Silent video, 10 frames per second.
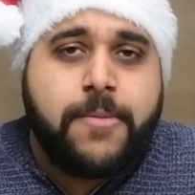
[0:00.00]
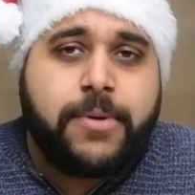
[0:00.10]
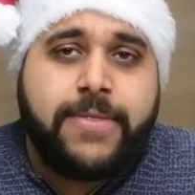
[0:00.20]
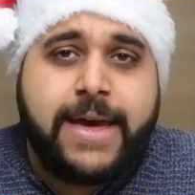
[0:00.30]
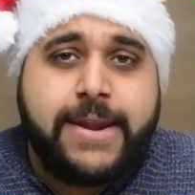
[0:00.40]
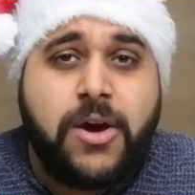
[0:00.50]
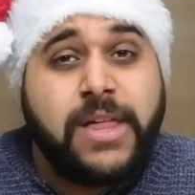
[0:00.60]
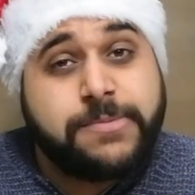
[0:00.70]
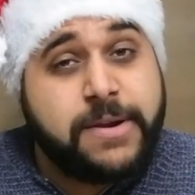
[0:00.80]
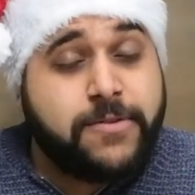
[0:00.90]
But on that
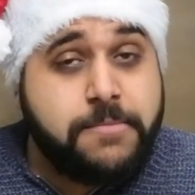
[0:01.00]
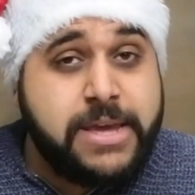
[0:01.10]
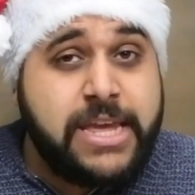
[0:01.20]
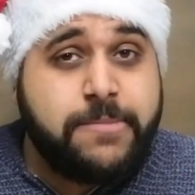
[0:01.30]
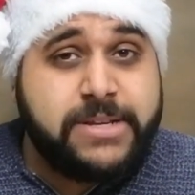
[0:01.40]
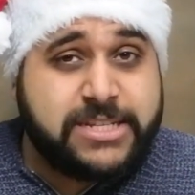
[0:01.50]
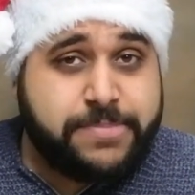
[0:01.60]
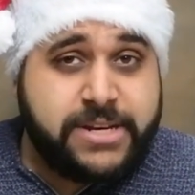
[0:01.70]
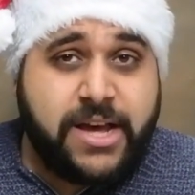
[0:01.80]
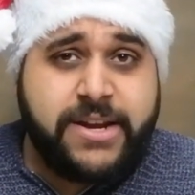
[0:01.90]
note, that's been from me, Mr.
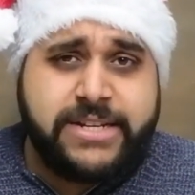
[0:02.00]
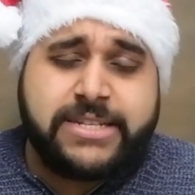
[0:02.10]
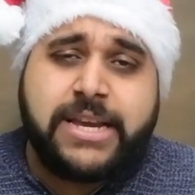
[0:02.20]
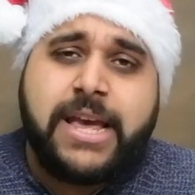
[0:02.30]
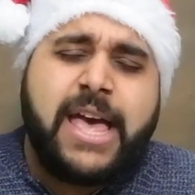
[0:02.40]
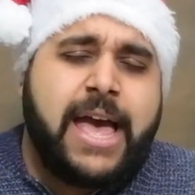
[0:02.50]
Bananas.